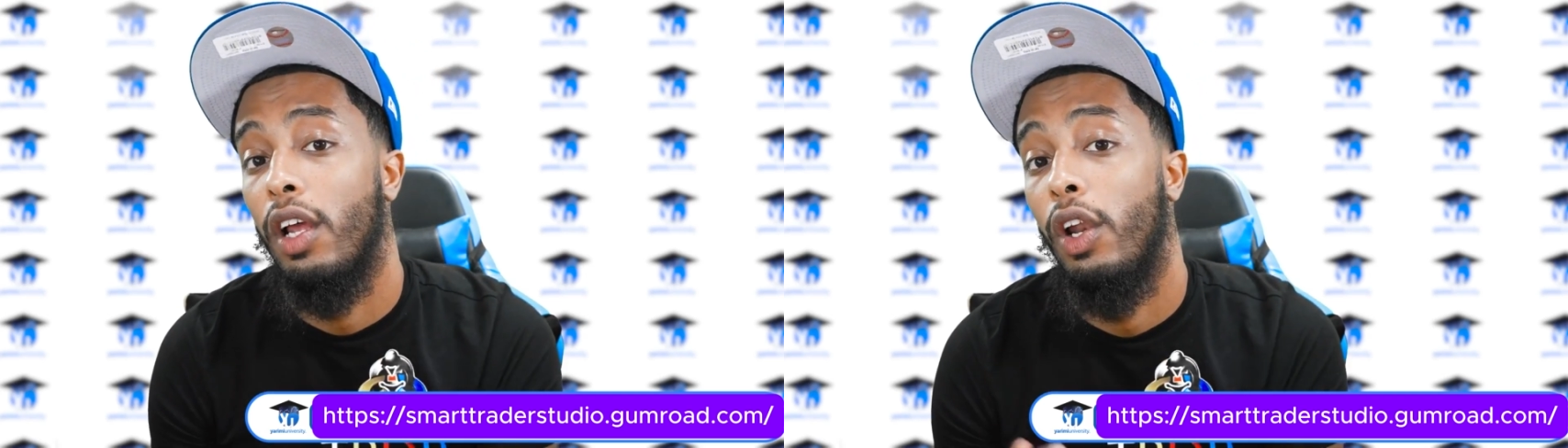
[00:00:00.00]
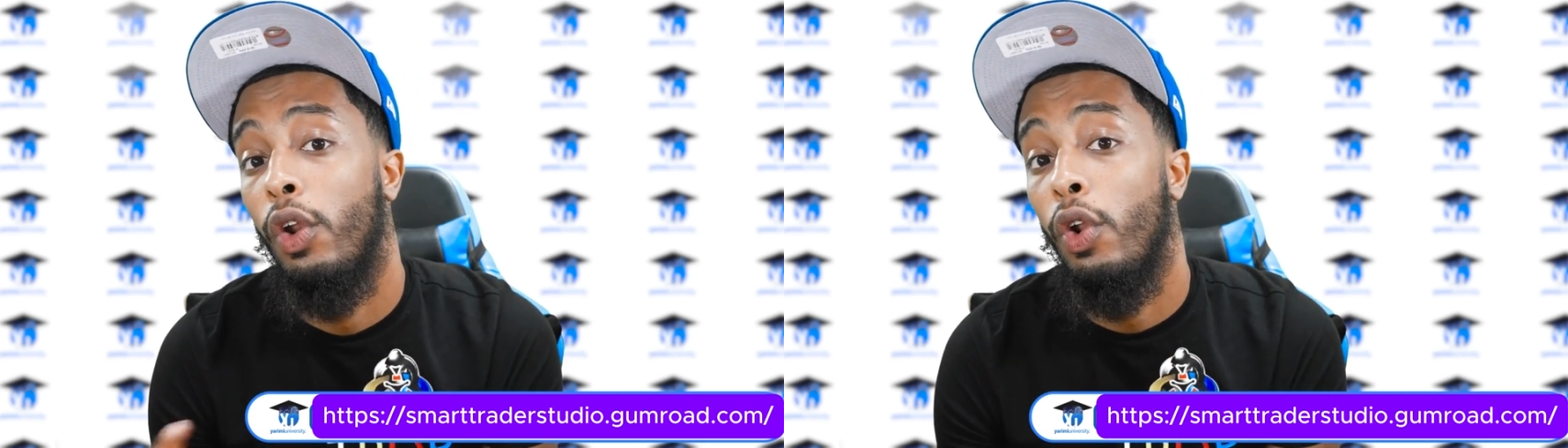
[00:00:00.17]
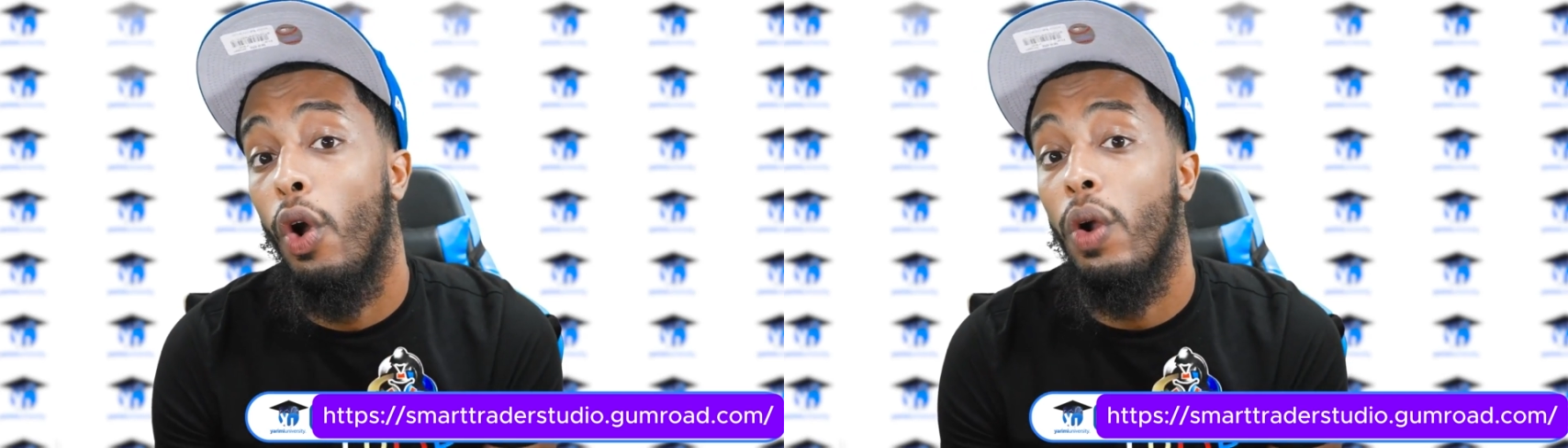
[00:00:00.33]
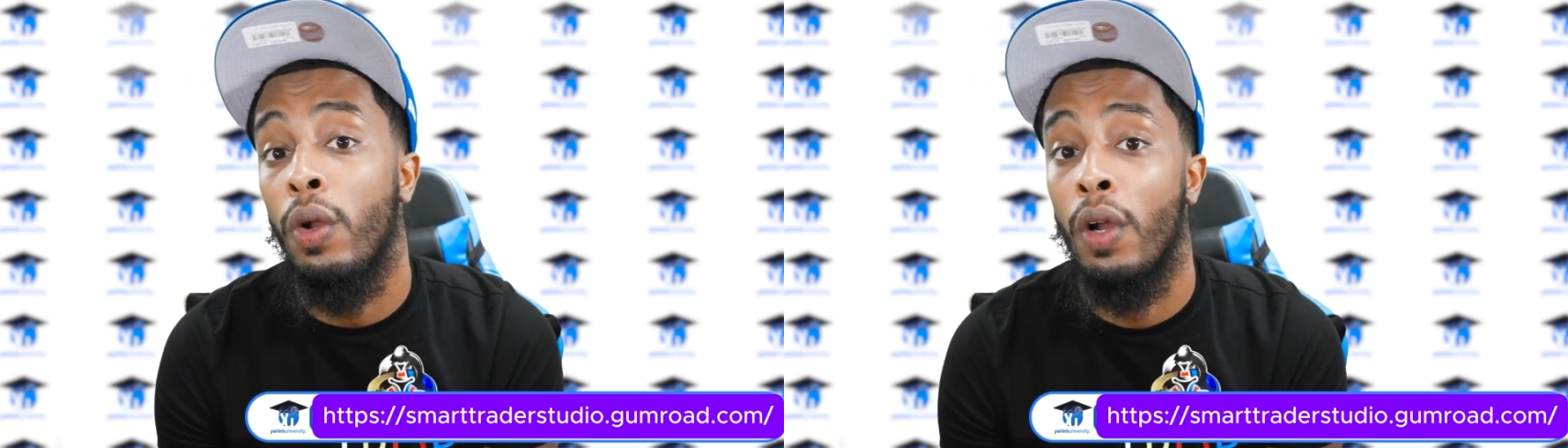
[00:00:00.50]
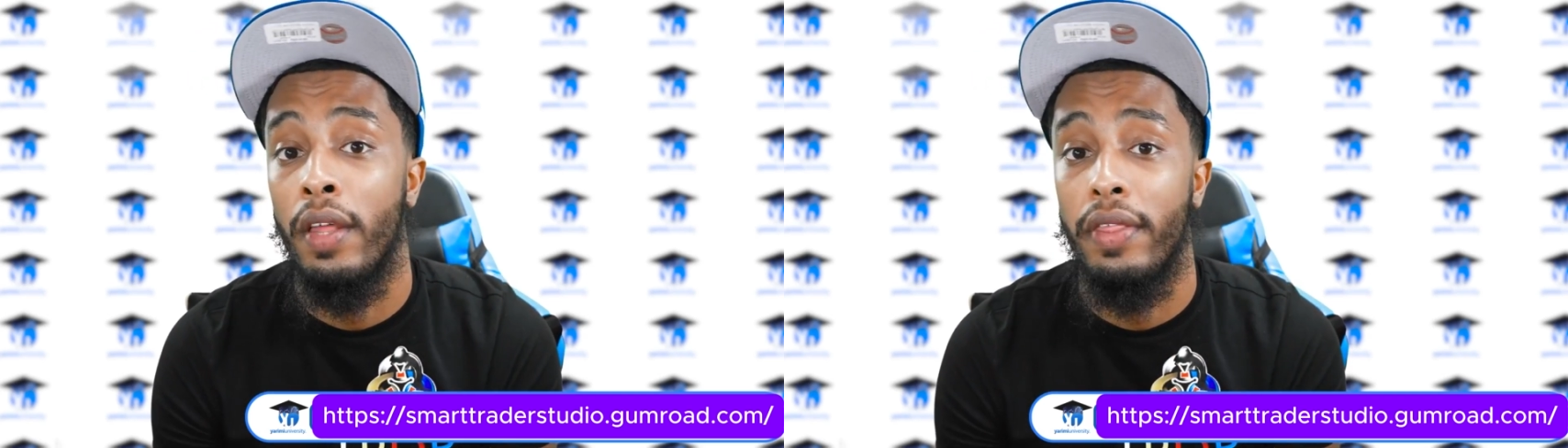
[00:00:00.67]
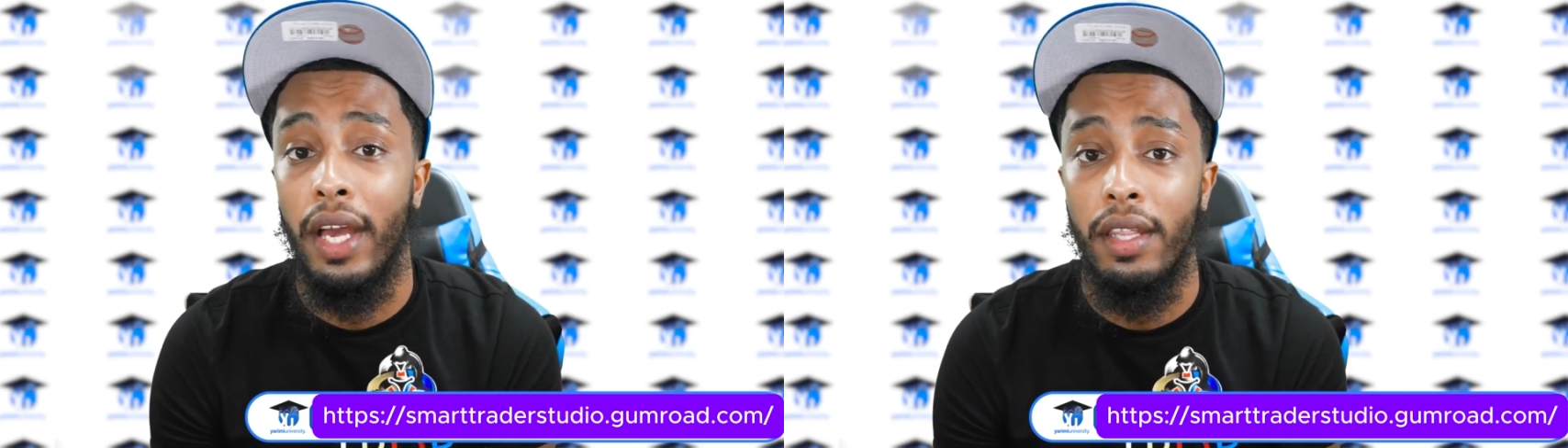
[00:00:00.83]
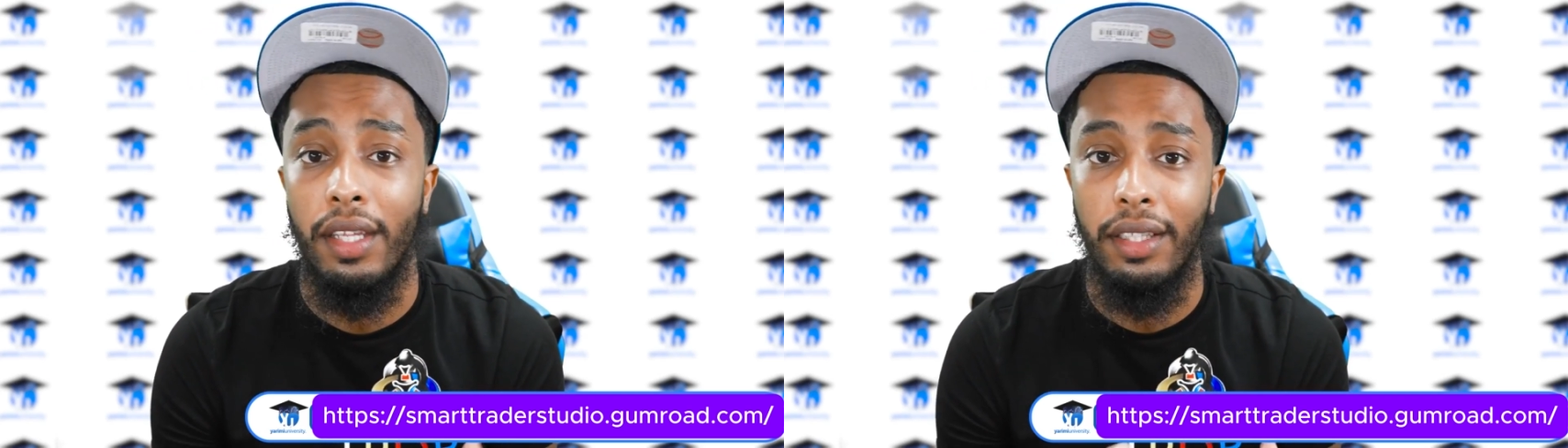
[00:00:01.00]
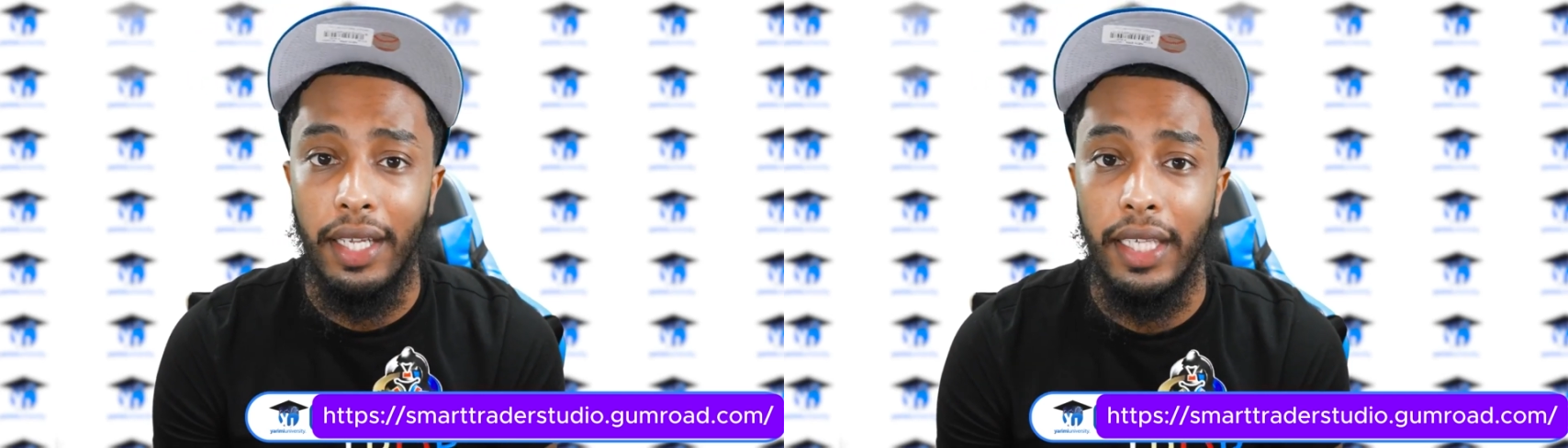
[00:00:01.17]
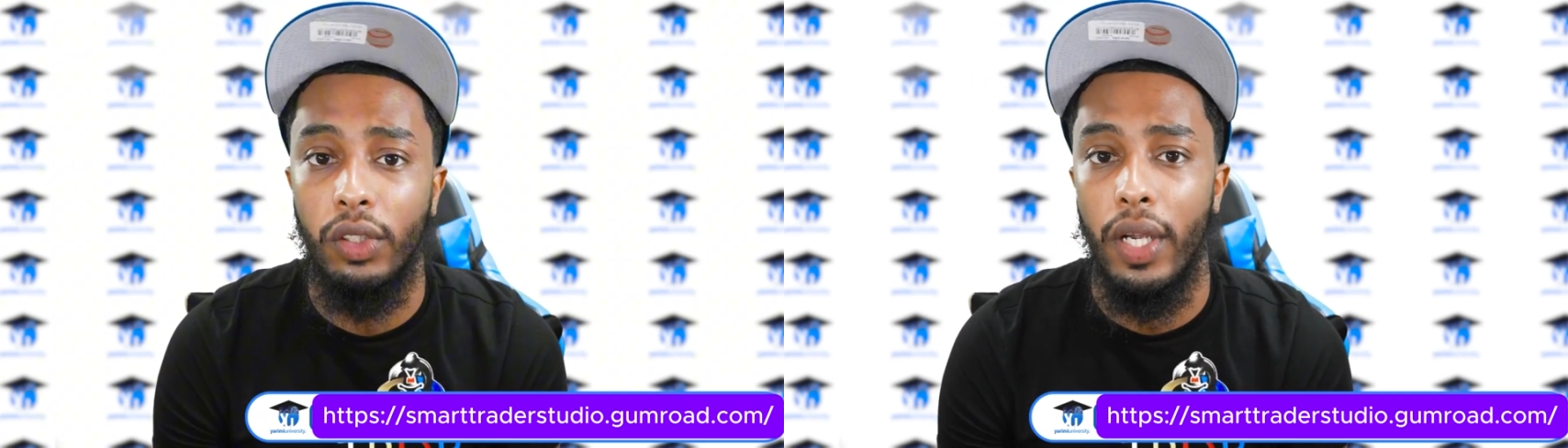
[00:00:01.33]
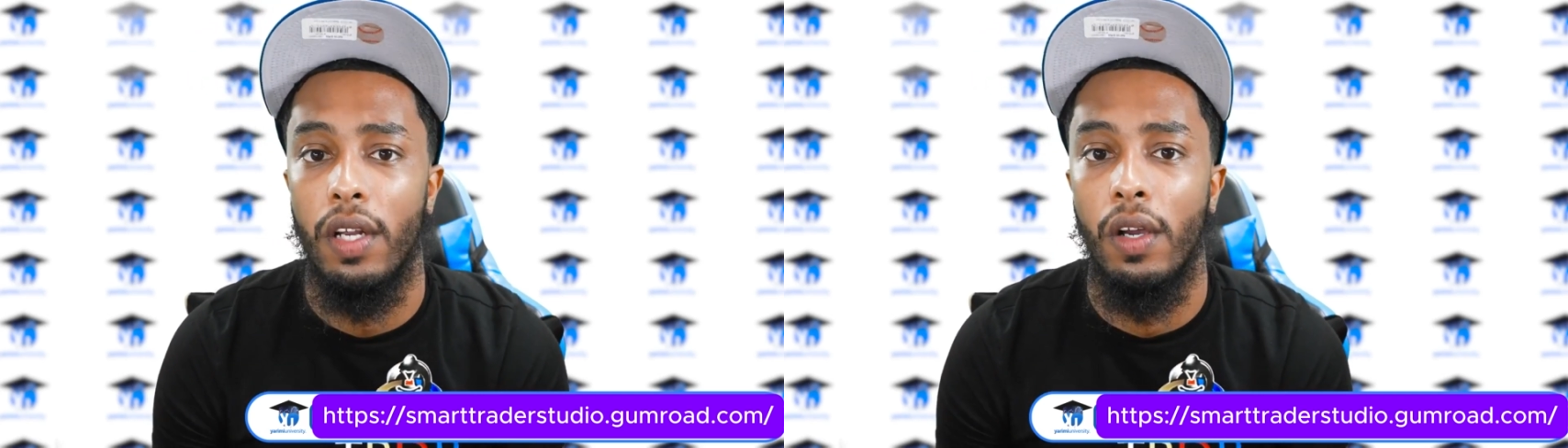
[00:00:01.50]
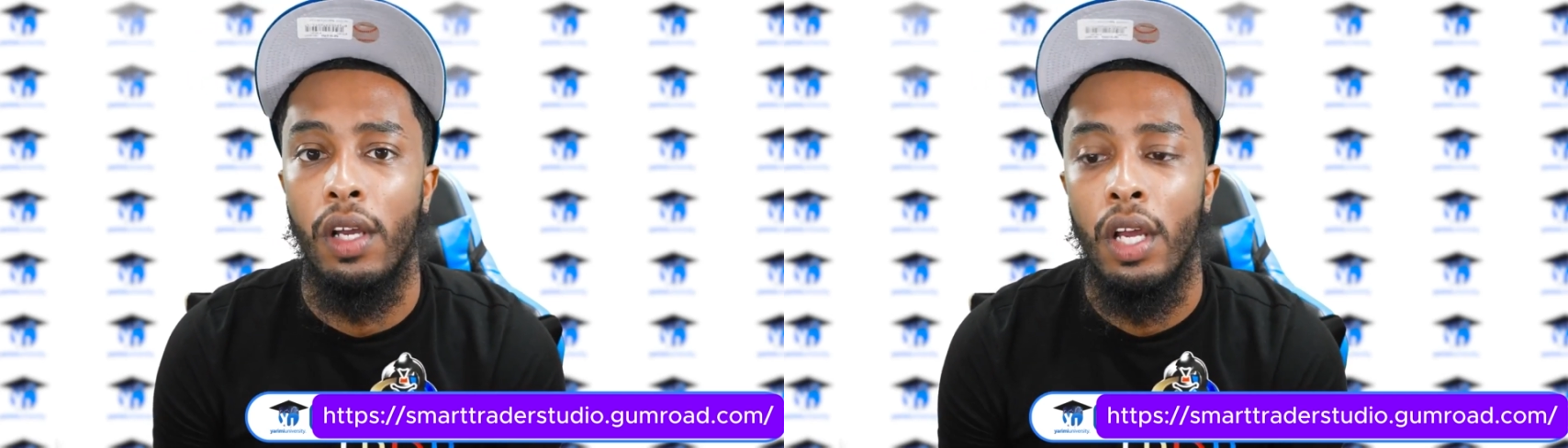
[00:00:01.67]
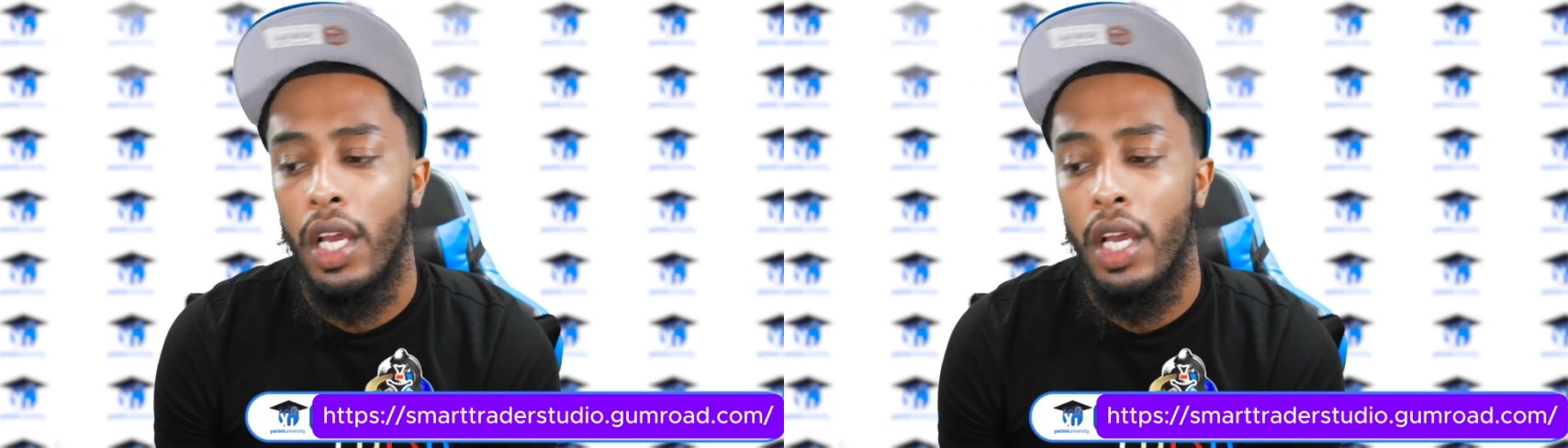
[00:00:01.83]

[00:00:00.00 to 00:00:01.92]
longer than the day trader.